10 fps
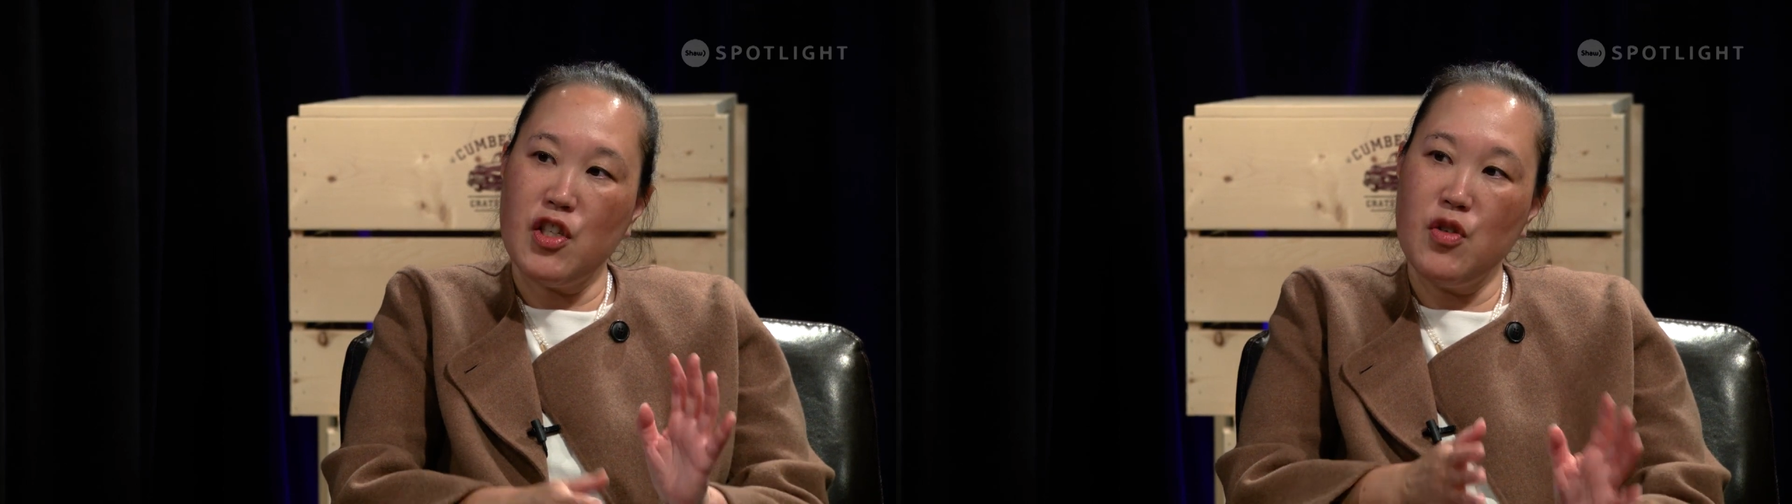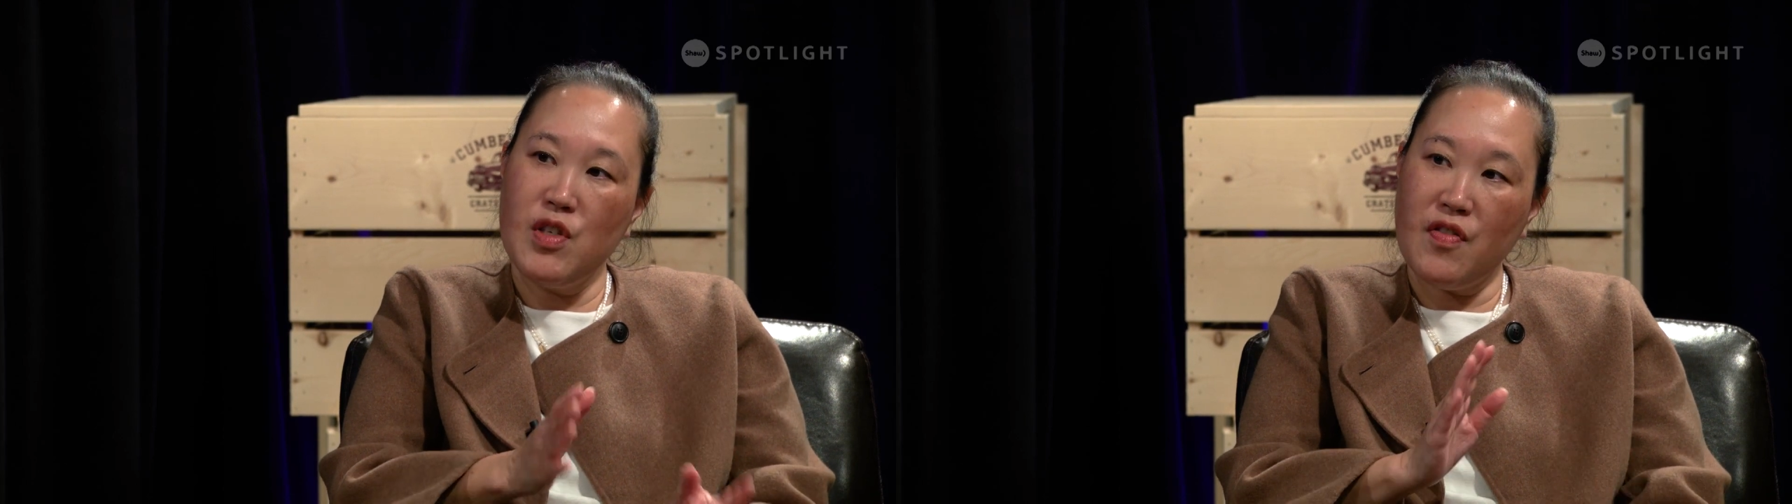
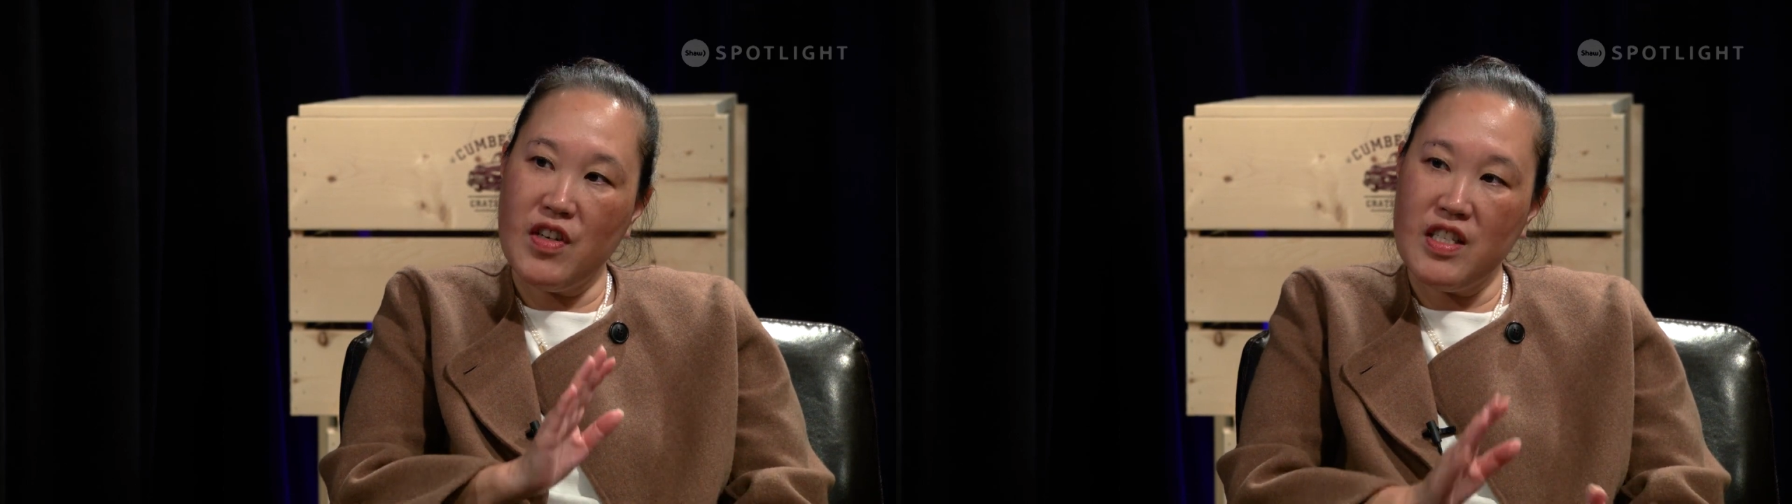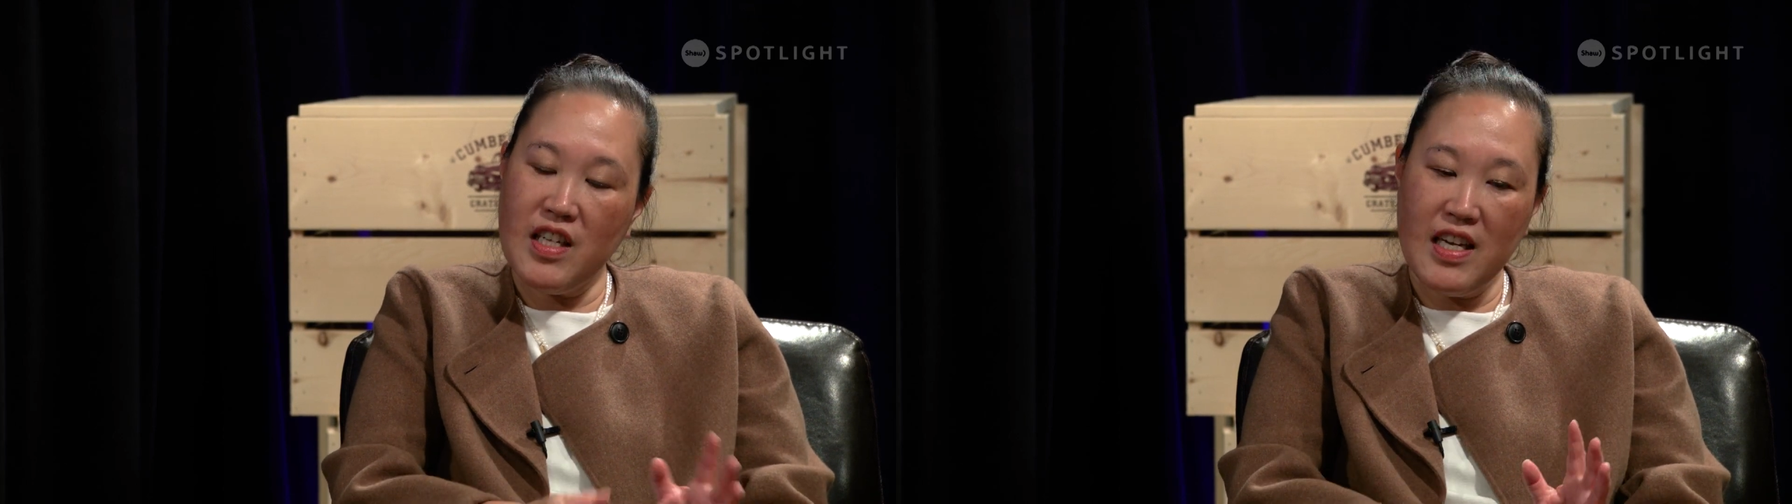2
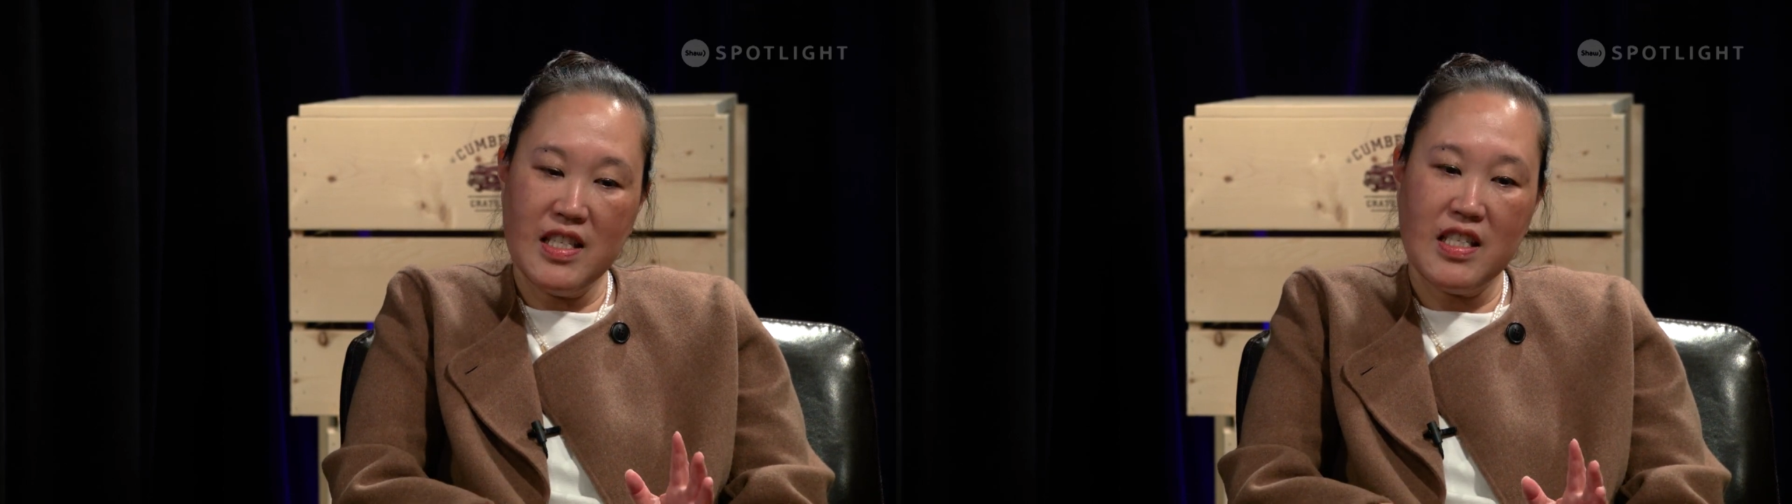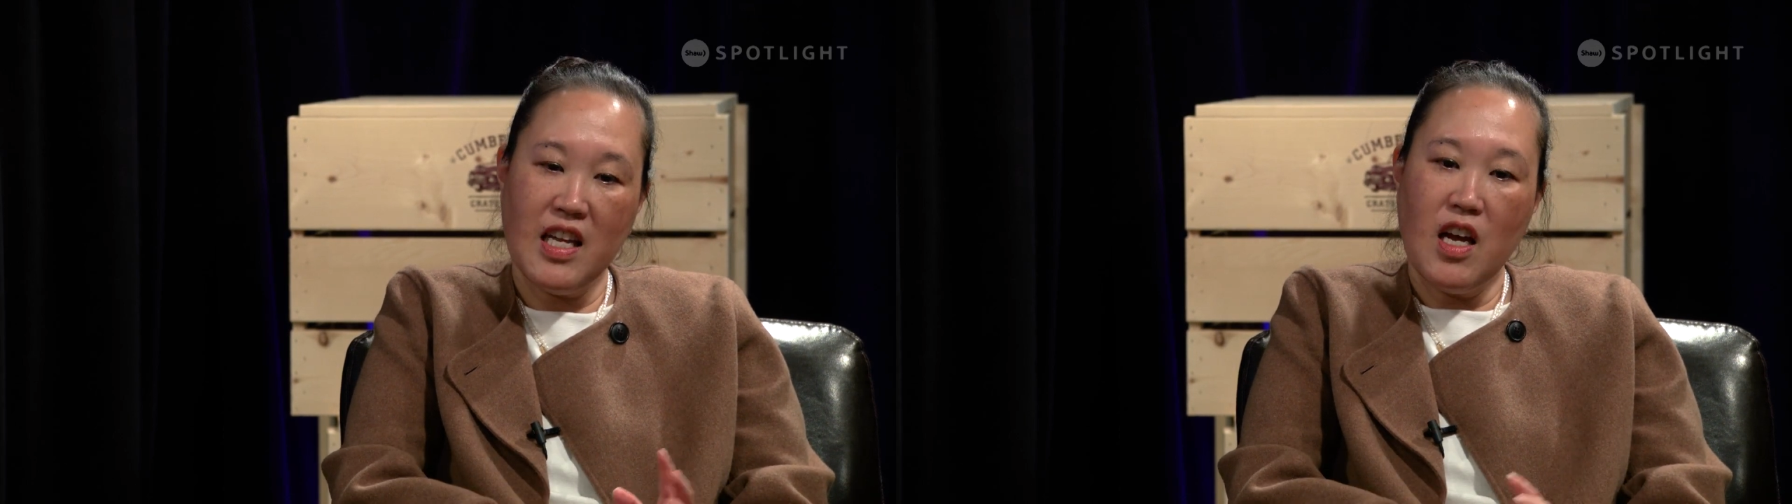different
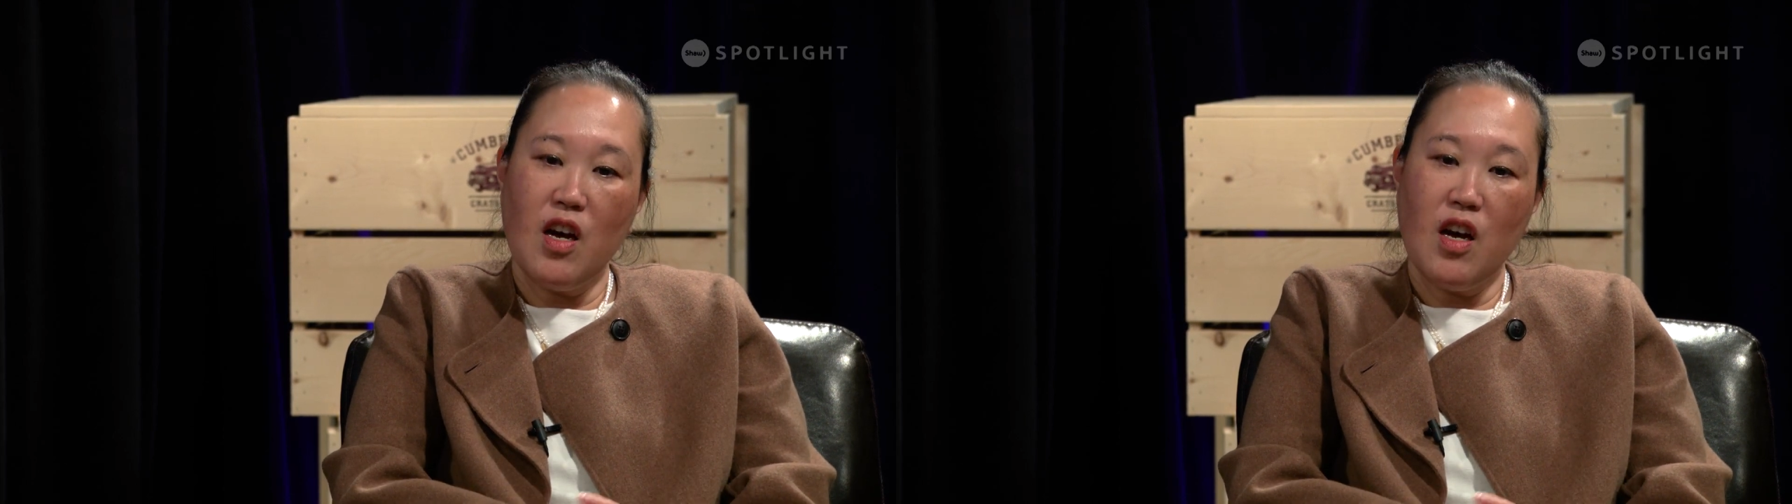sites.